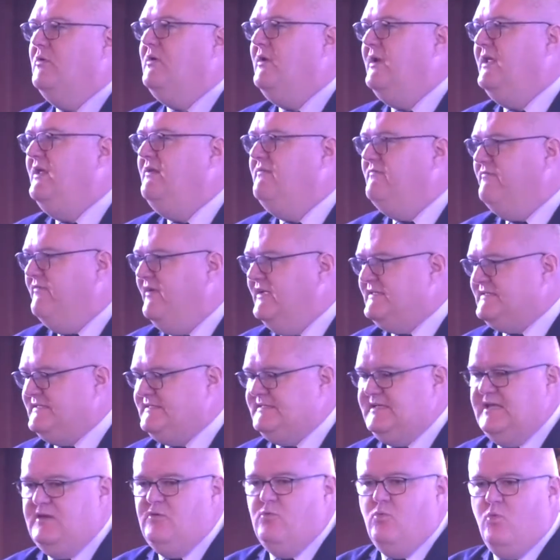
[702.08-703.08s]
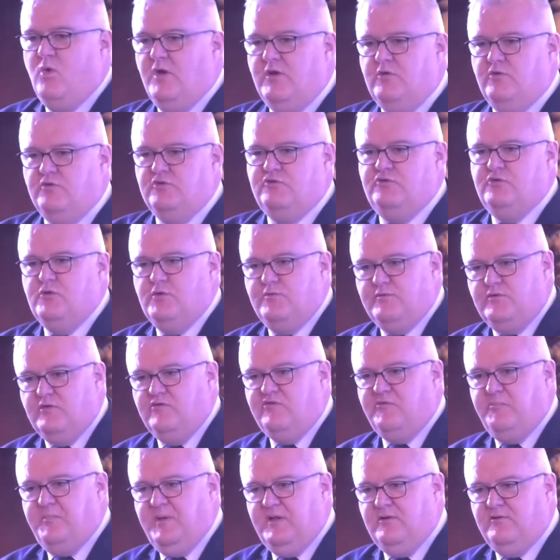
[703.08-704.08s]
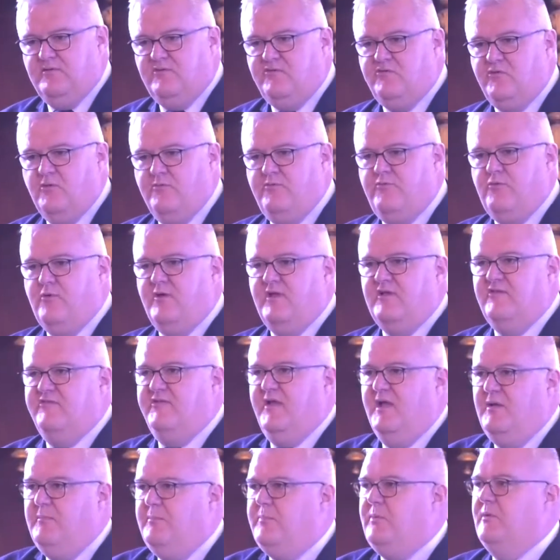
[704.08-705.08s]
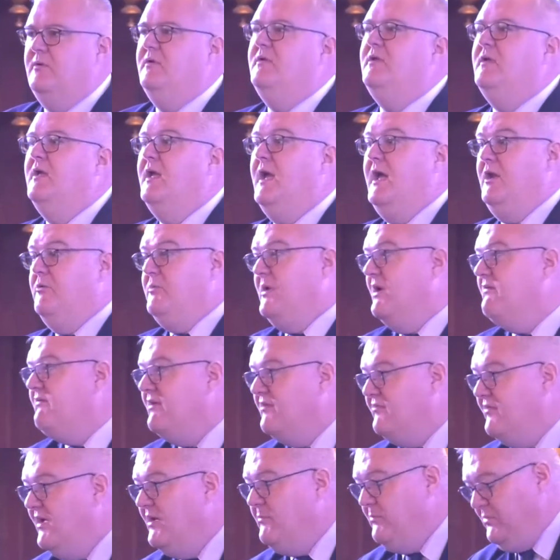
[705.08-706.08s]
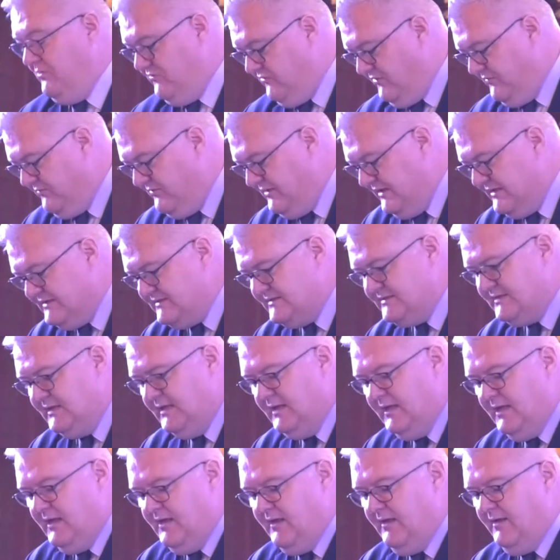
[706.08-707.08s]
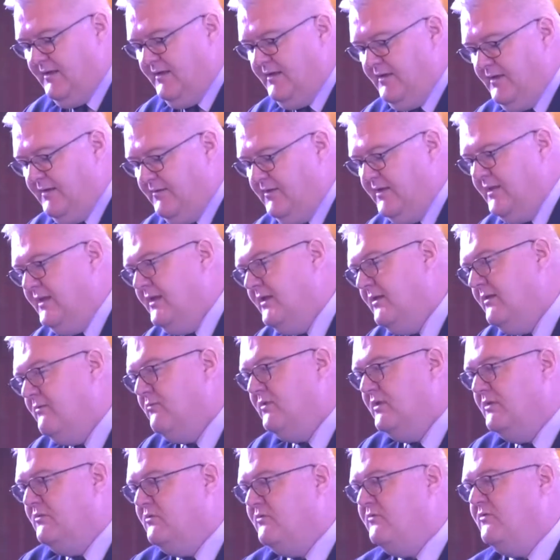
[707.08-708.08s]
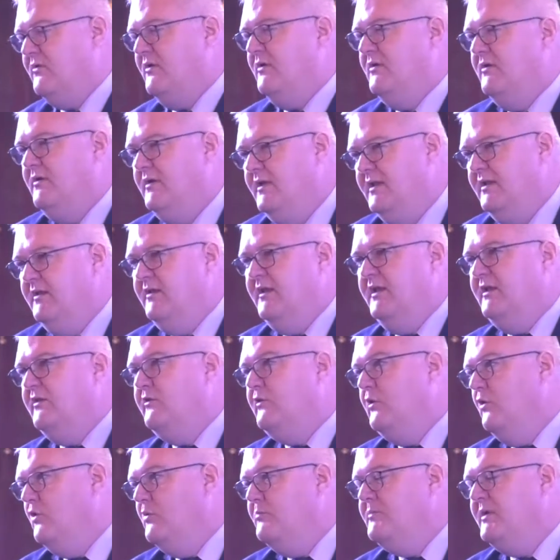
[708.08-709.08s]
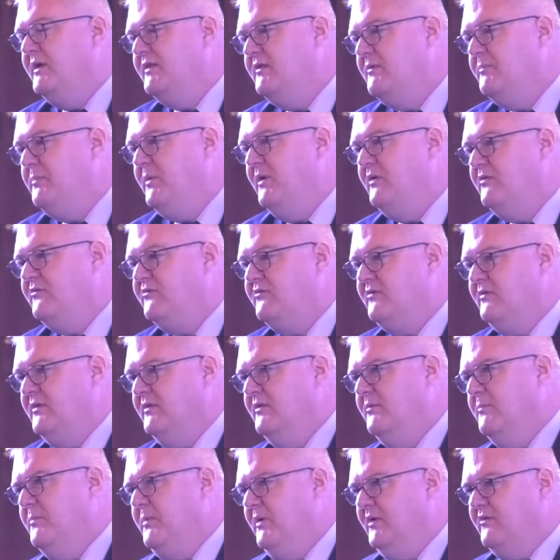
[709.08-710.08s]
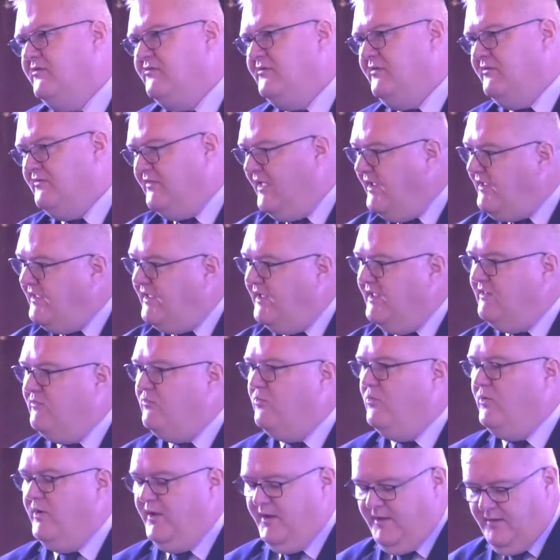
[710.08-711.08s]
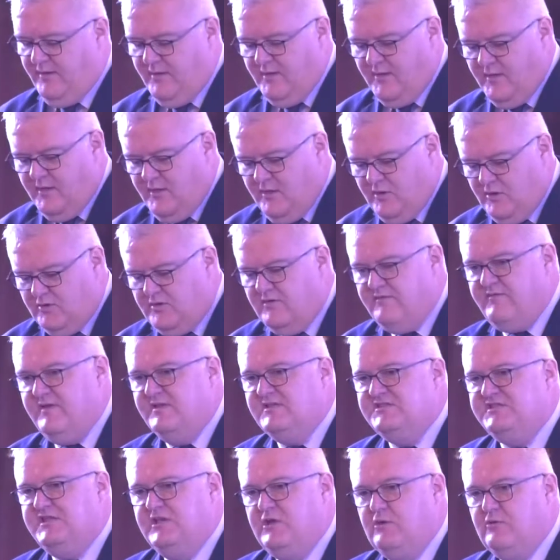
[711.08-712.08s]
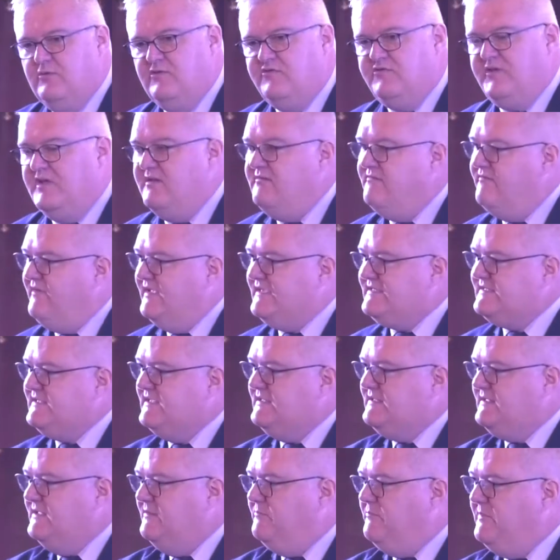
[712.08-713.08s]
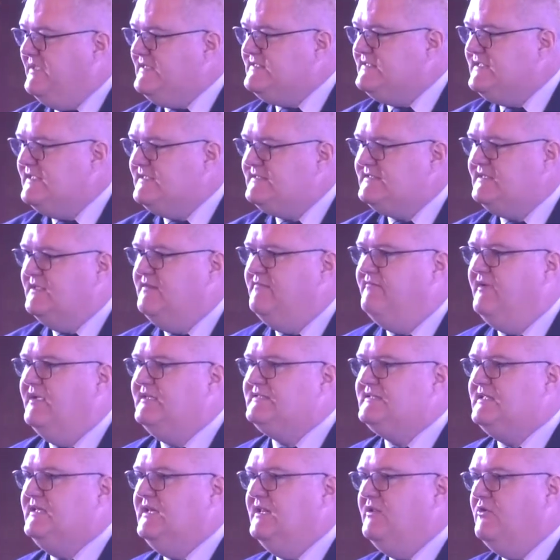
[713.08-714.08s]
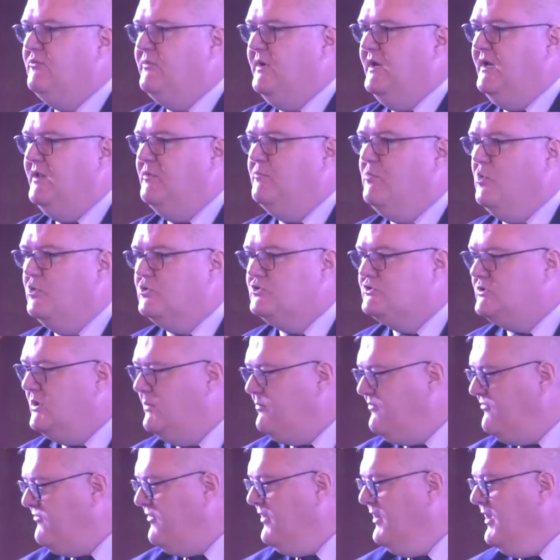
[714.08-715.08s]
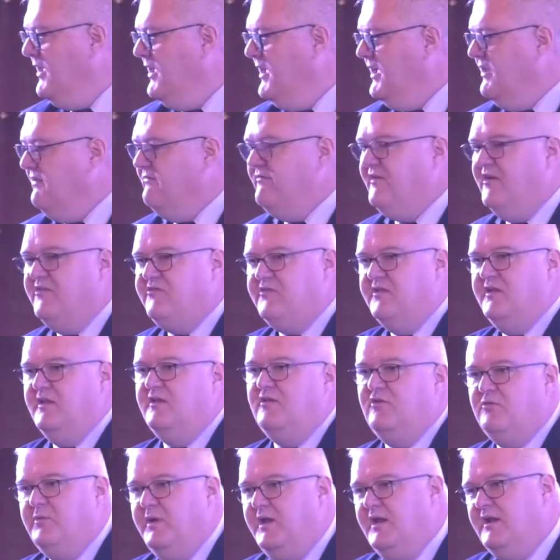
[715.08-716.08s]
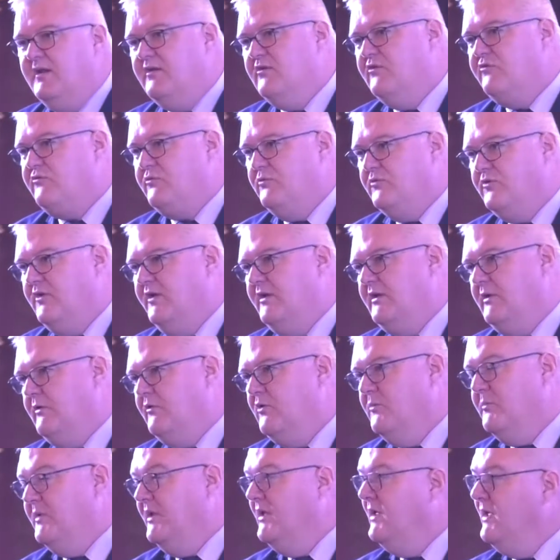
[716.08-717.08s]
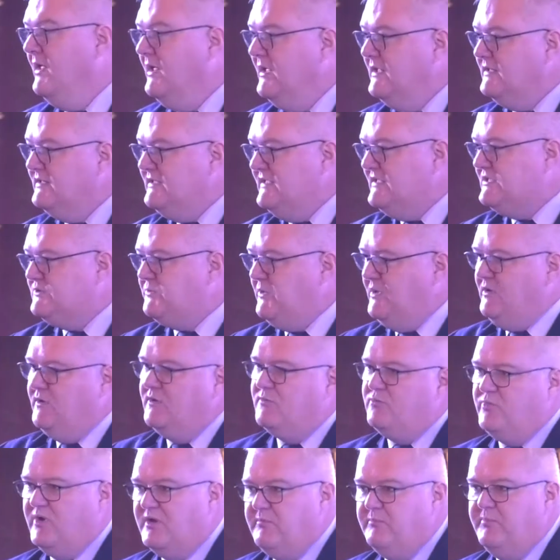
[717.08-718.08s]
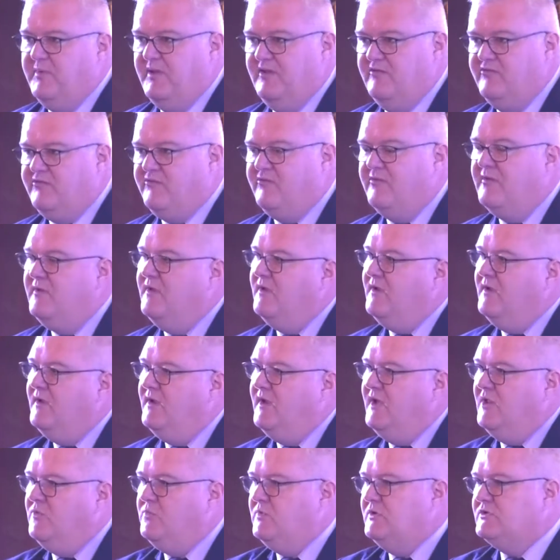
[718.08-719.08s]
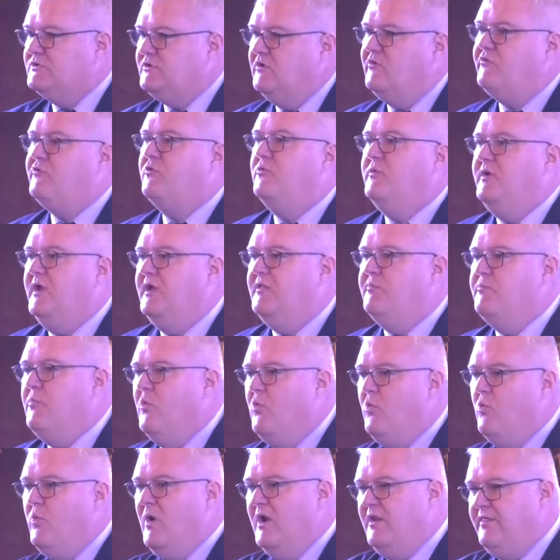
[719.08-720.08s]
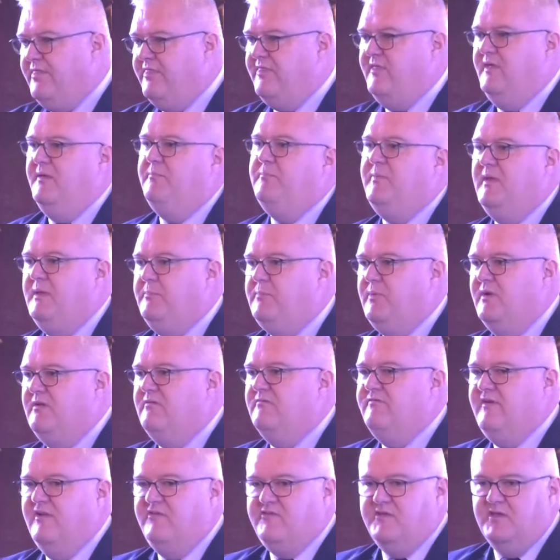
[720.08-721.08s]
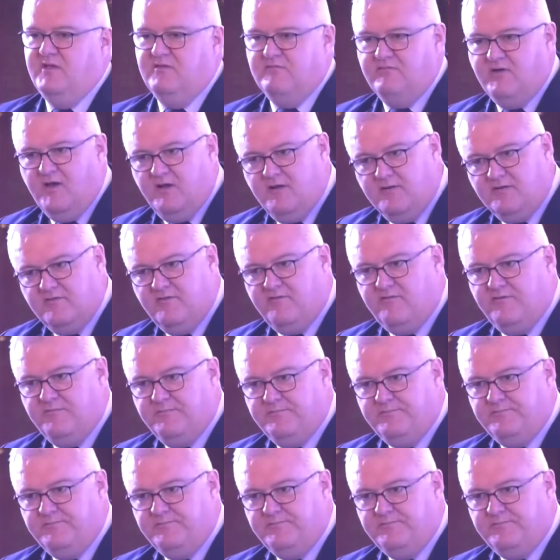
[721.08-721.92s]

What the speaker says: only invest in 1 or 2 of those pillars, so for example, and we have examples of this in Colombia in the past decade, where a lot of NGOs invested in business, invested in creating more jobs, invested in creating a stronger economy. This will not bring peace. It will just create more wealthy people investing in violence.